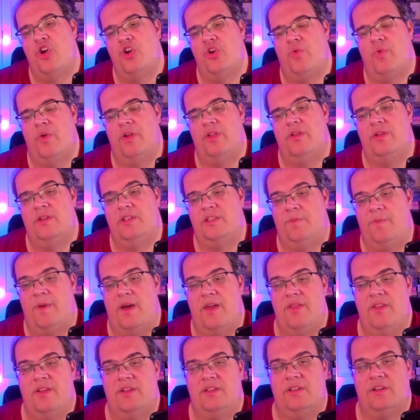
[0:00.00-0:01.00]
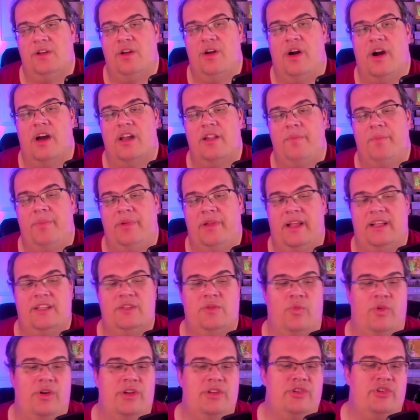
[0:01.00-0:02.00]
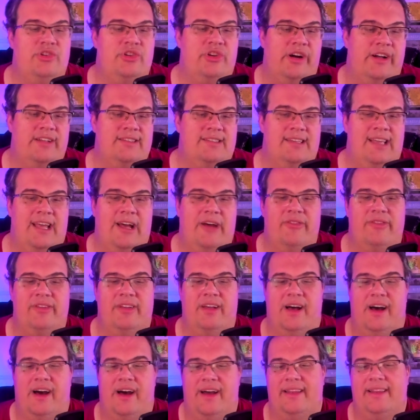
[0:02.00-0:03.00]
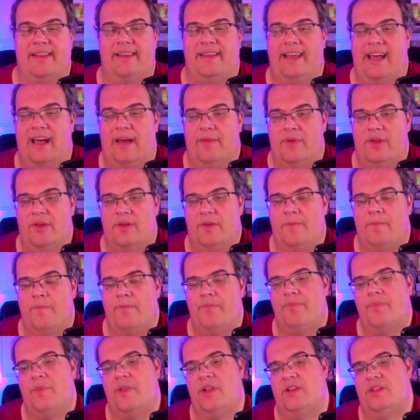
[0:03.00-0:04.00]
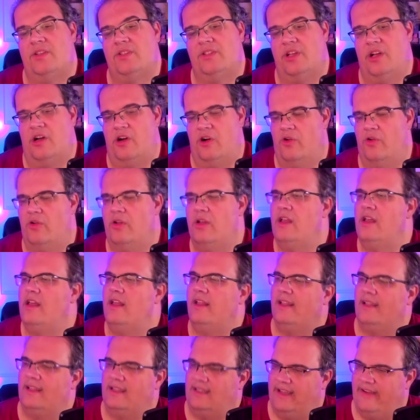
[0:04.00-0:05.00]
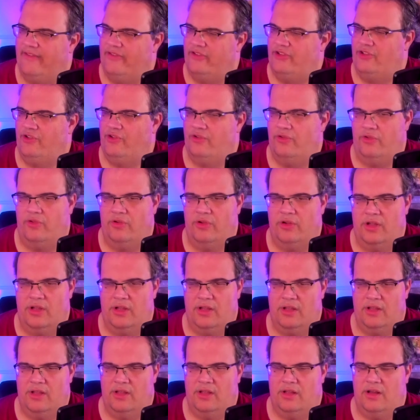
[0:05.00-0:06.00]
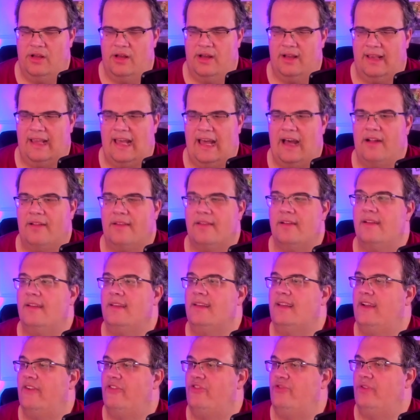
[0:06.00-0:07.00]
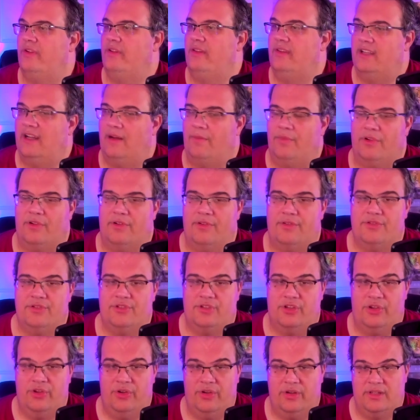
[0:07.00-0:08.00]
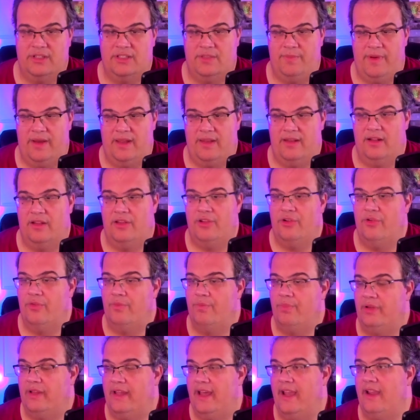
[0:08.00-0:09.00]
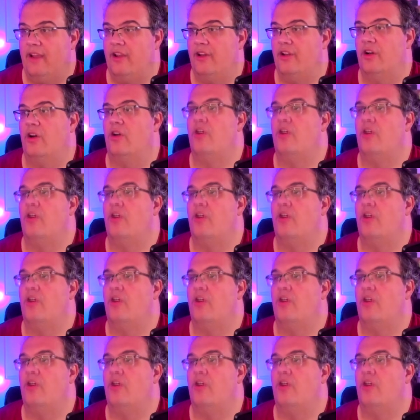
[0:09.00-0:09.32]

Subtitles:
When you spend this card, place 1 charge counter on Gambit. So gives you a counter, gives you a double, so you can spend it to play,